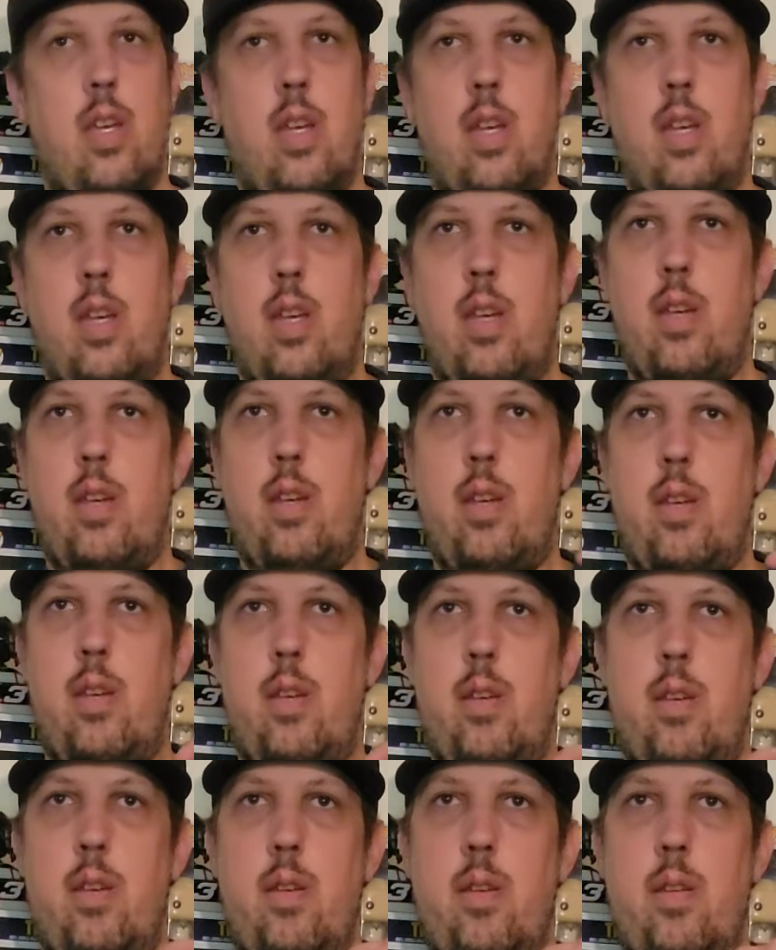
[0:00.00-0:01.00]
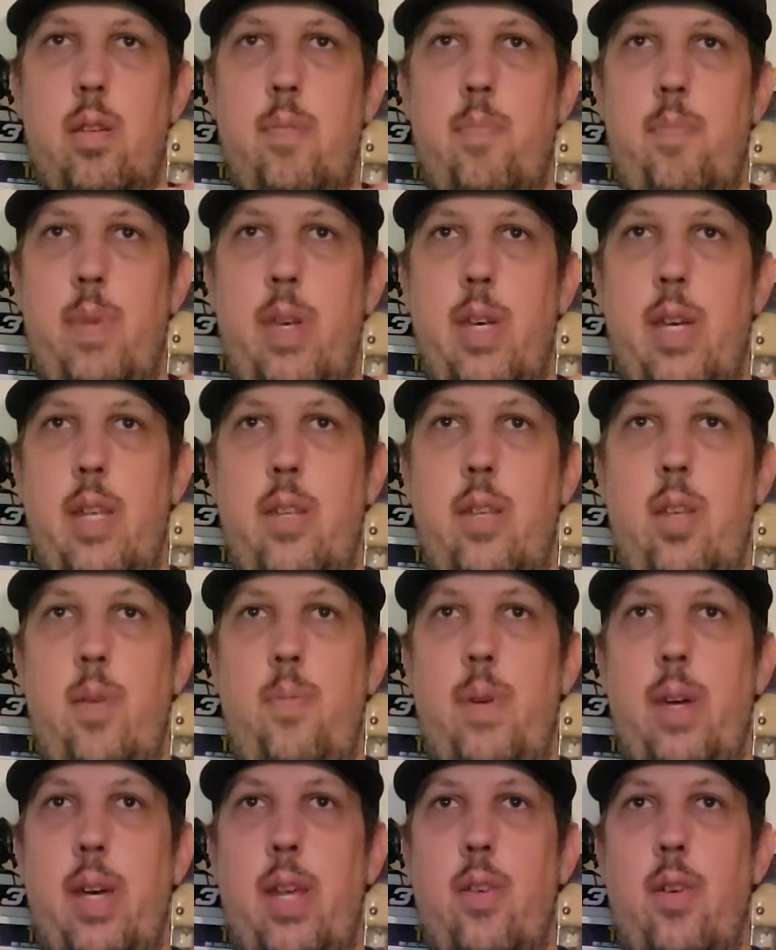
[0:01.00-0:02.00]
Yeah, I'm too
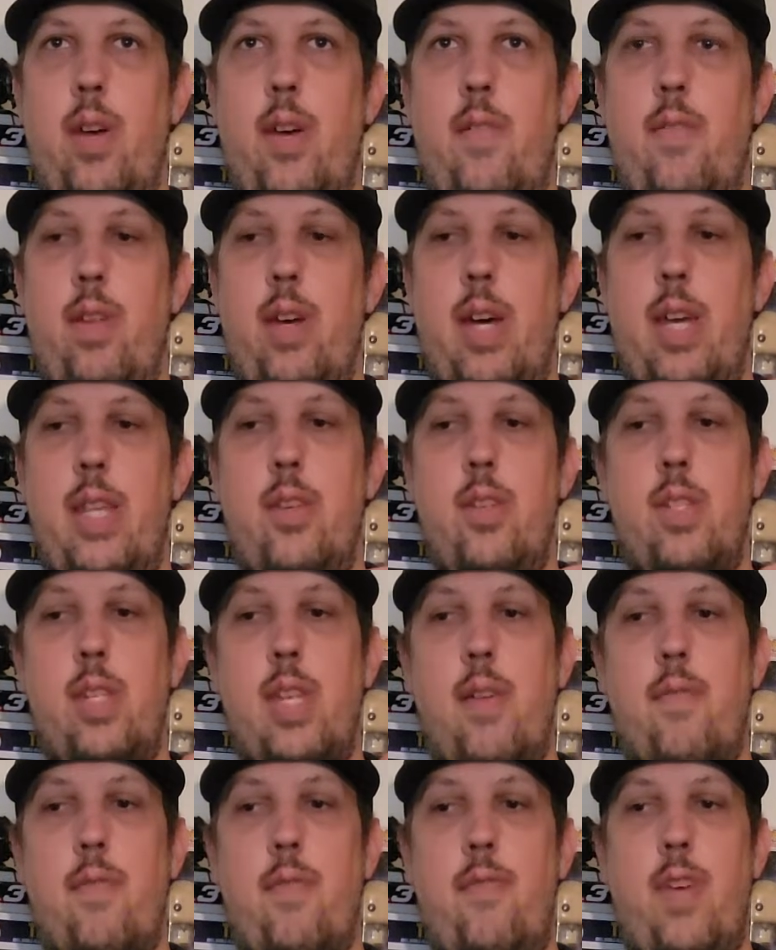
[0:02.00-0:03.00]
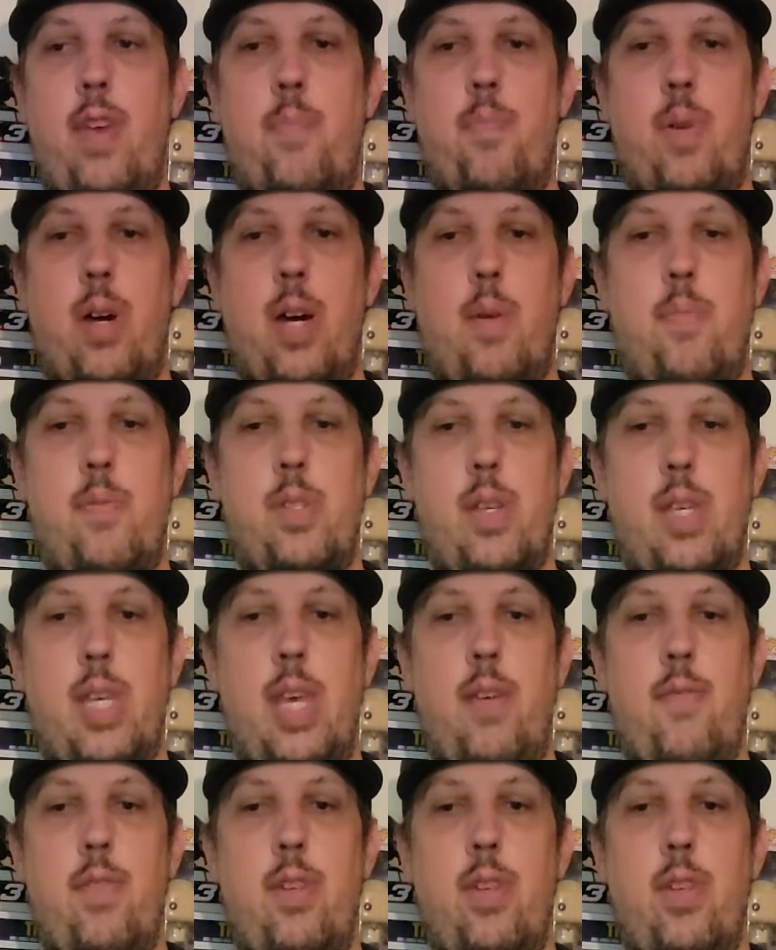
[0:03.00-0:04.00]
bad I don't have. I used to have a fake pop, so I
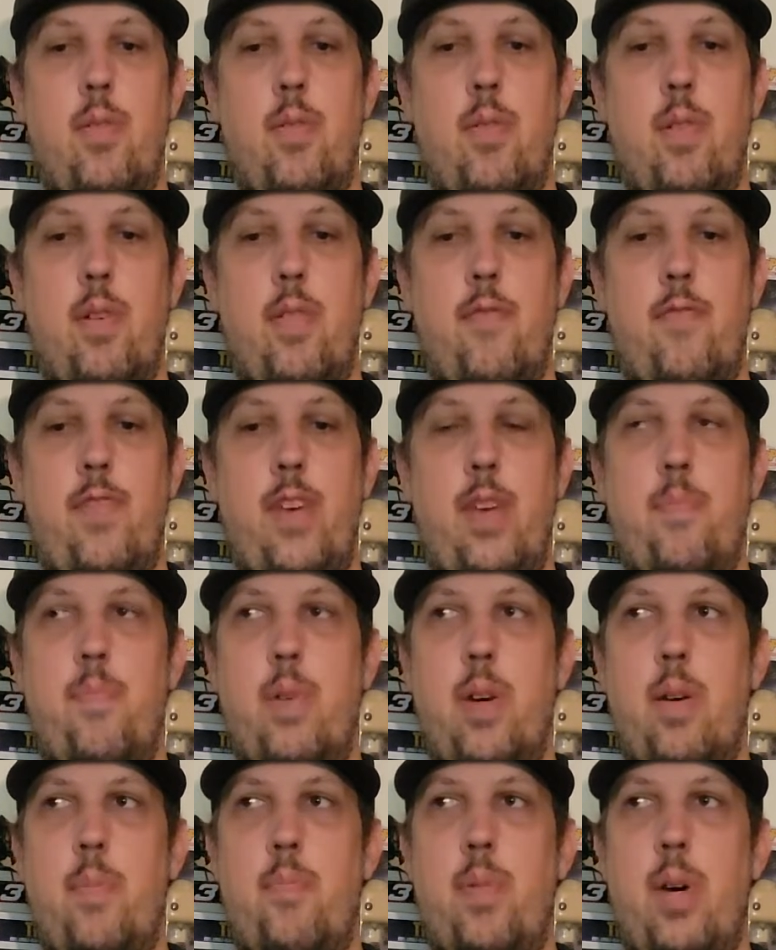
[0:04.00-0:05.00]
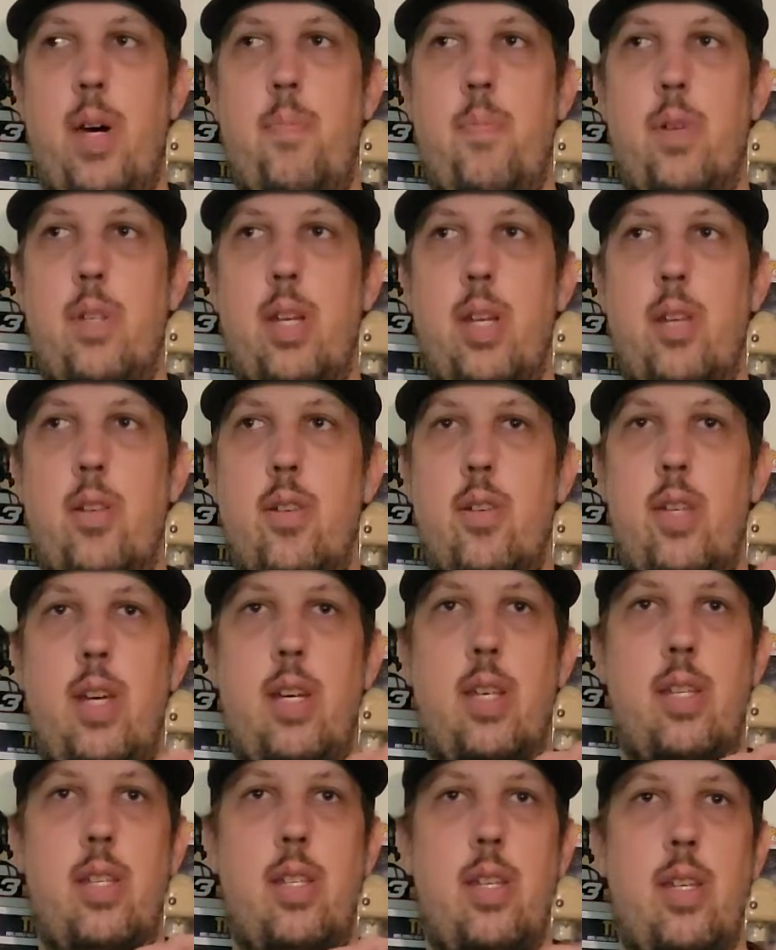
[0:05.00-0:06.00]
came and do a fake uh, pop protector
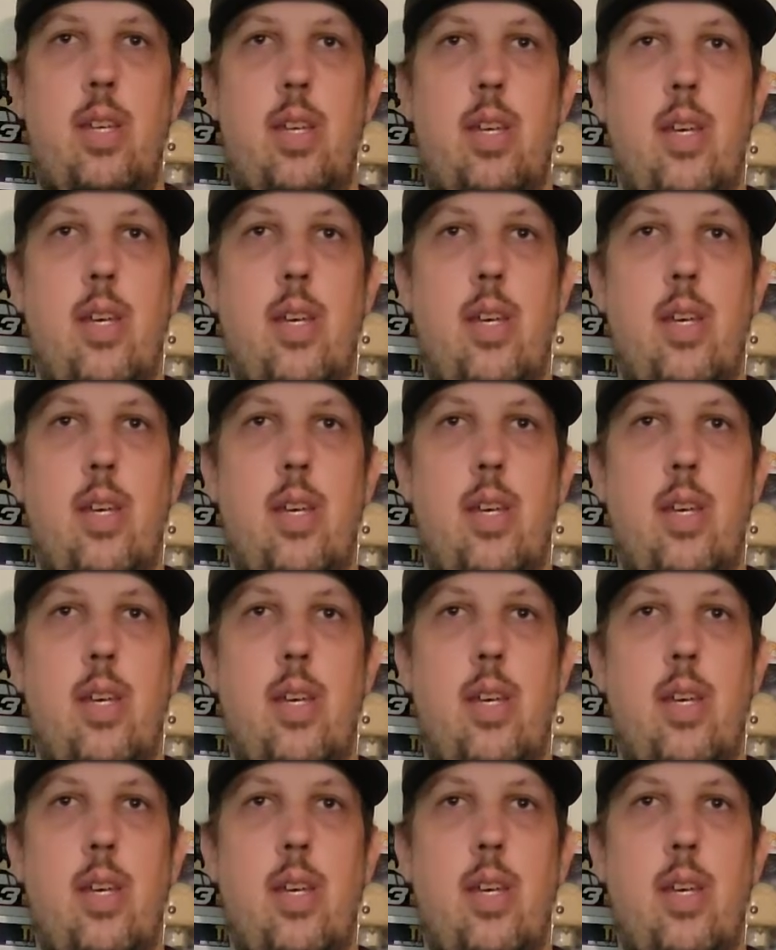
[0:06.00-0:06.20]
test.